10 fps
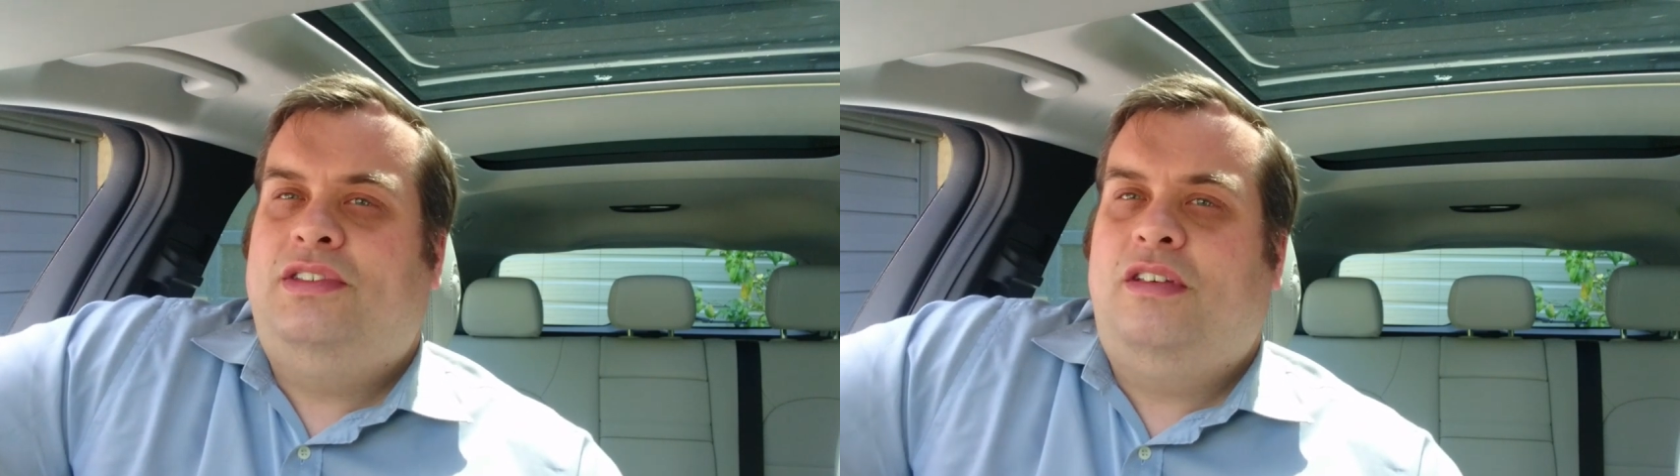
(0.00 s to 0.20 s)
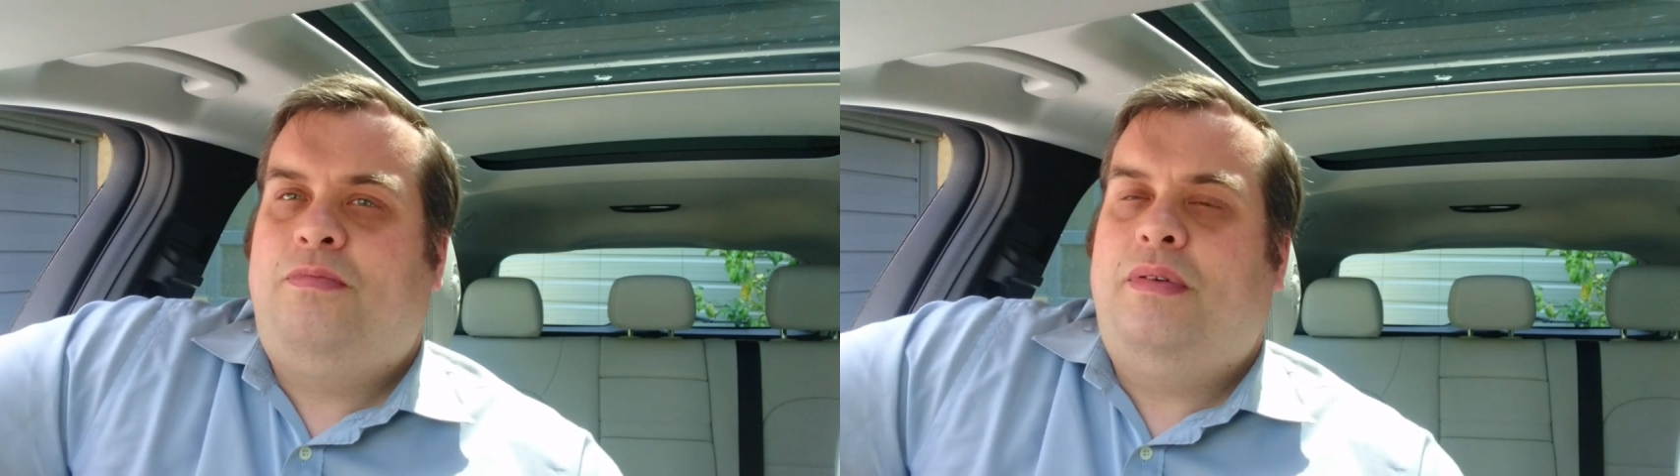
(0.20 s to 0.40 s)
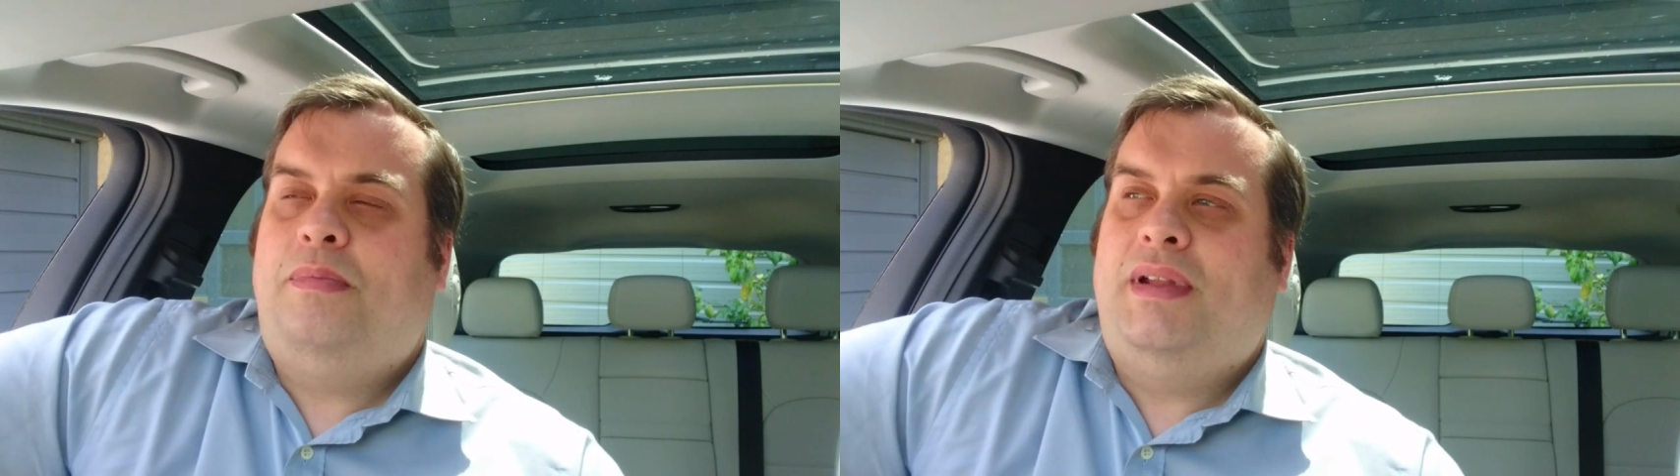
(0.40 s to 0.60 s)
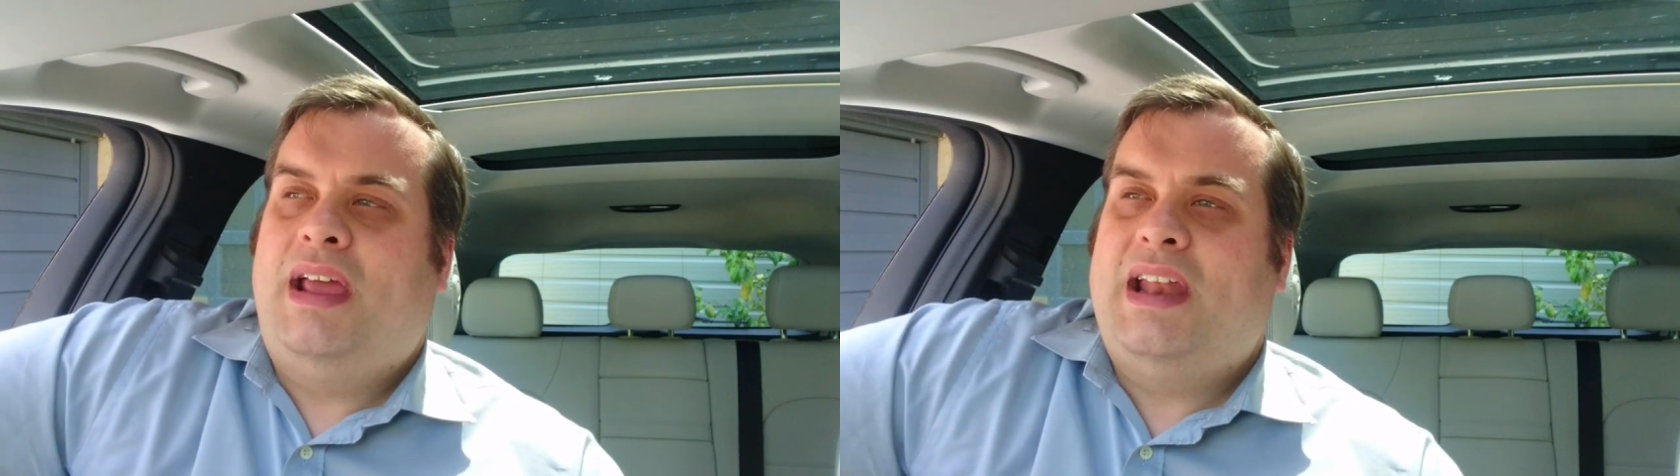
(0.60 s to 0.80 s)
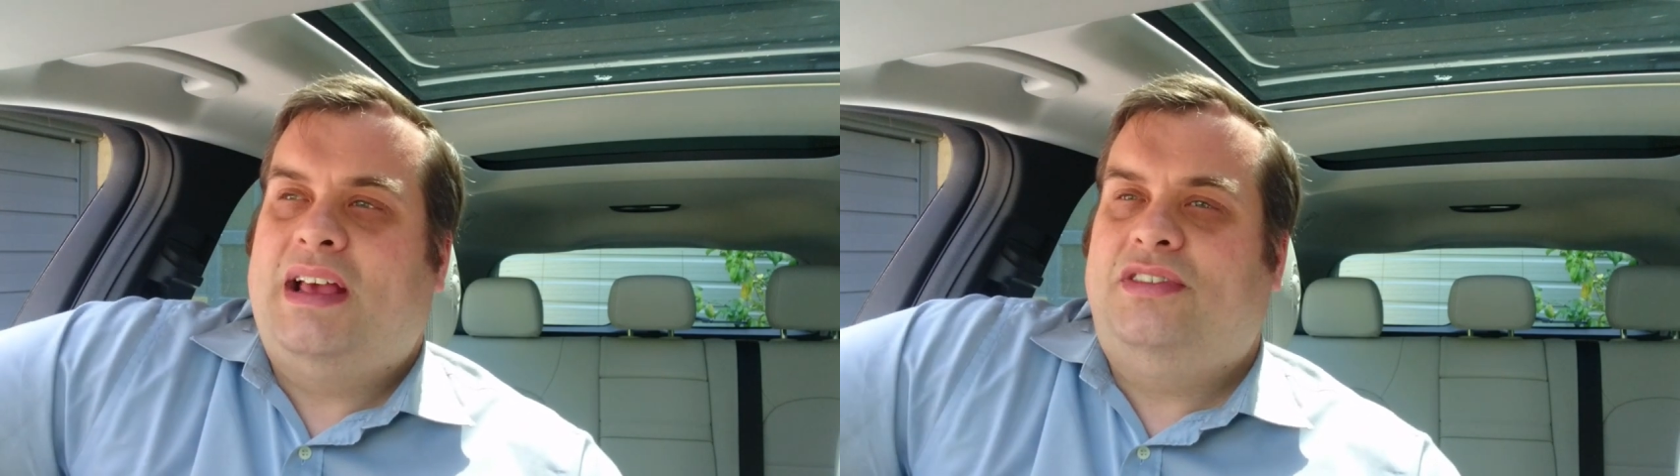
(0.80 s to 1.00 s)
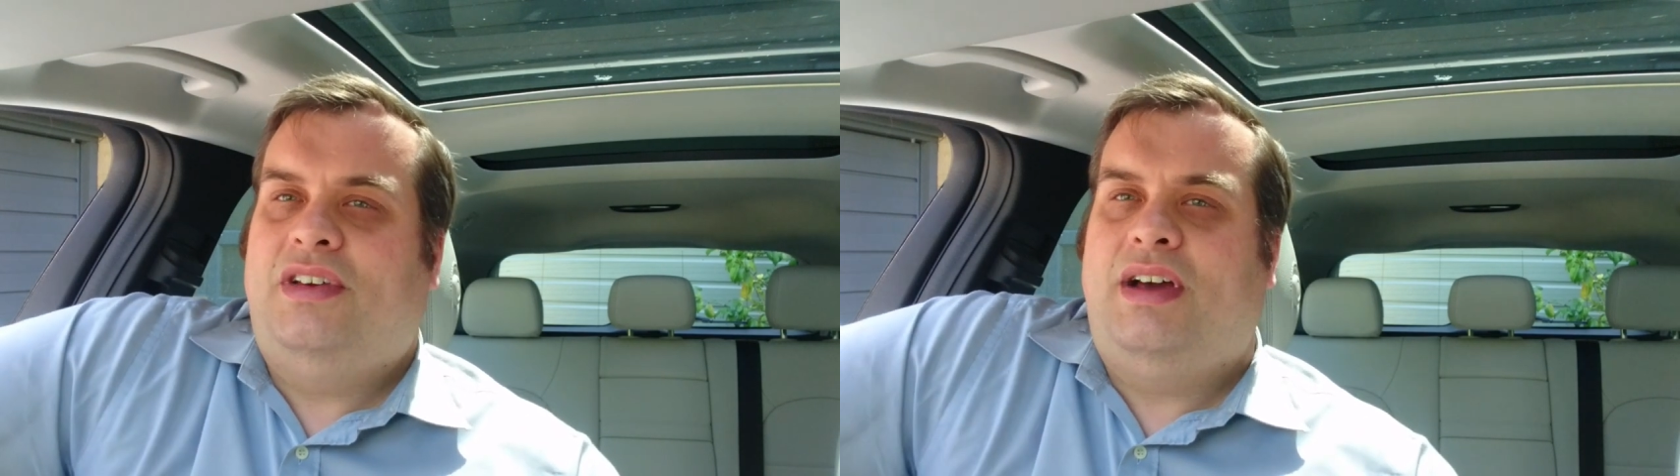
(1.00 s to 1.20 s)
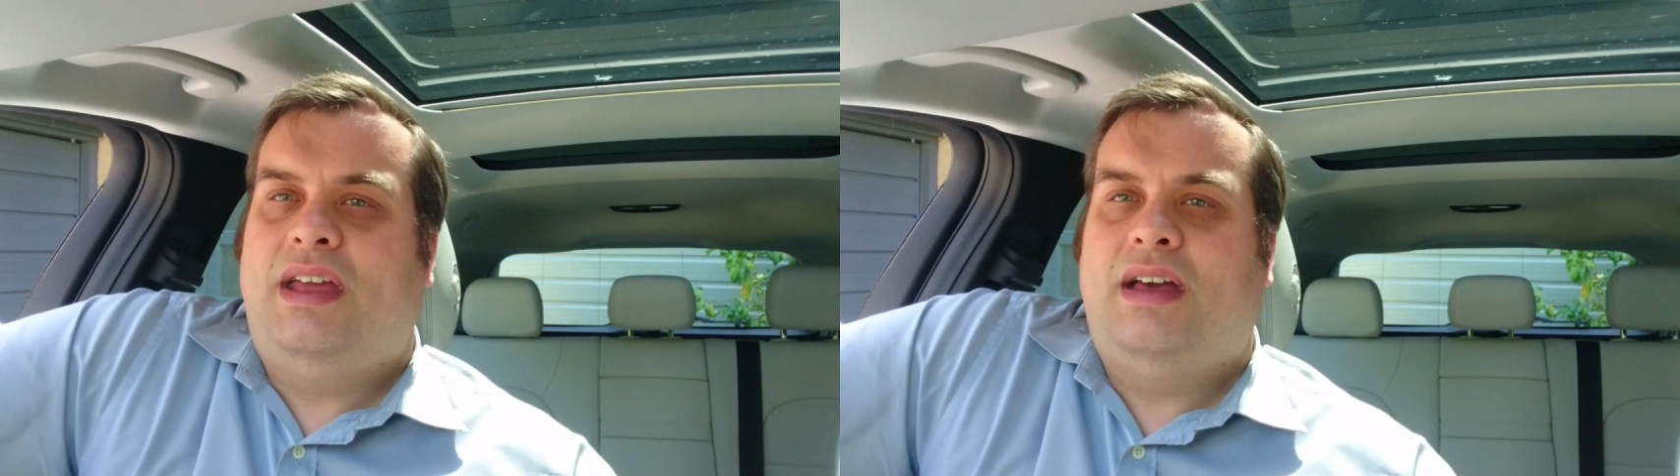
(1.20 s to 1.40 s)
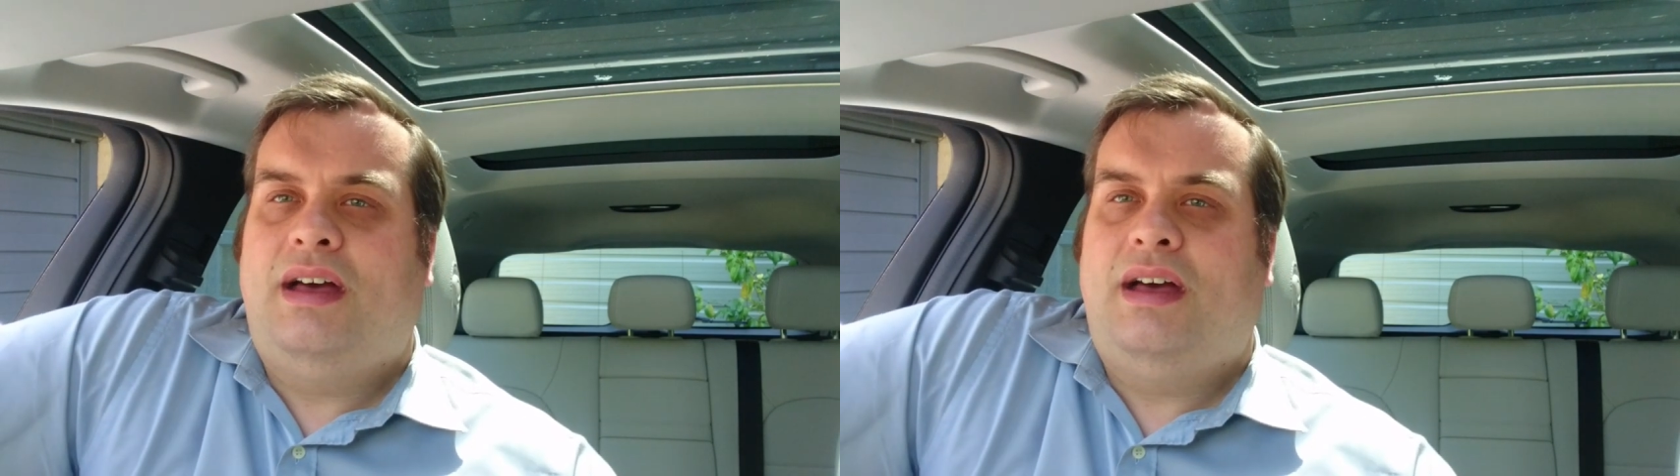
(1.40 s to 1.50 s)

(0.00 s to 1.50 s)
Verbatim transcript: so it's probably an SI.